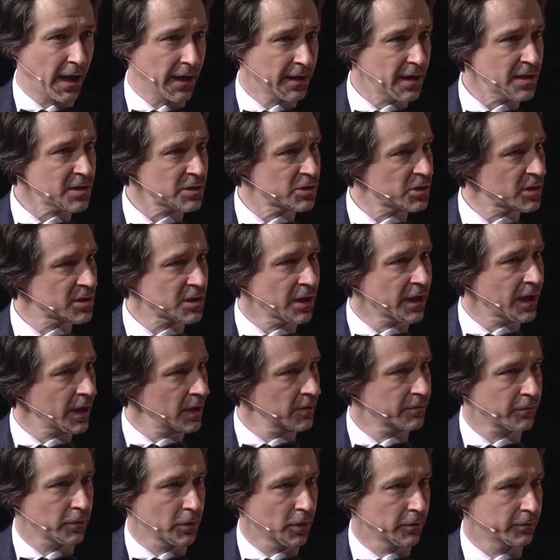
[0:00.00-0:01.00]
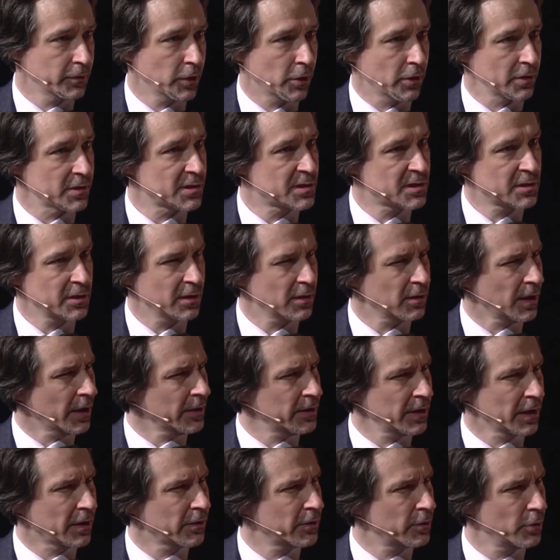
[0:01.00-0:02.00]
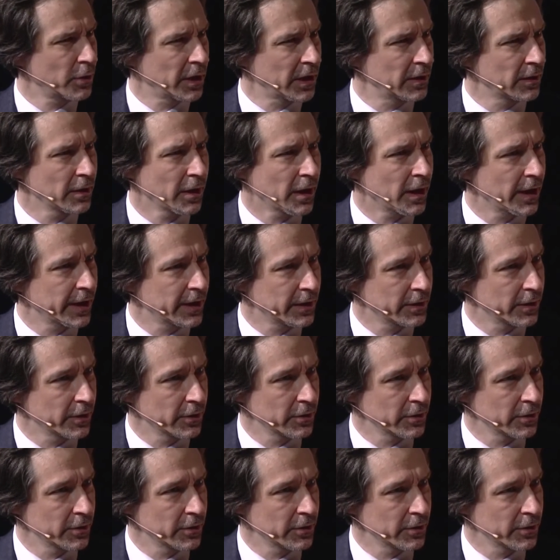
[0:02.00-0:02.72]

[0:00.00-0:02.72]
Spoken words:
I guess it's just a handful of nodes. Still, I think 39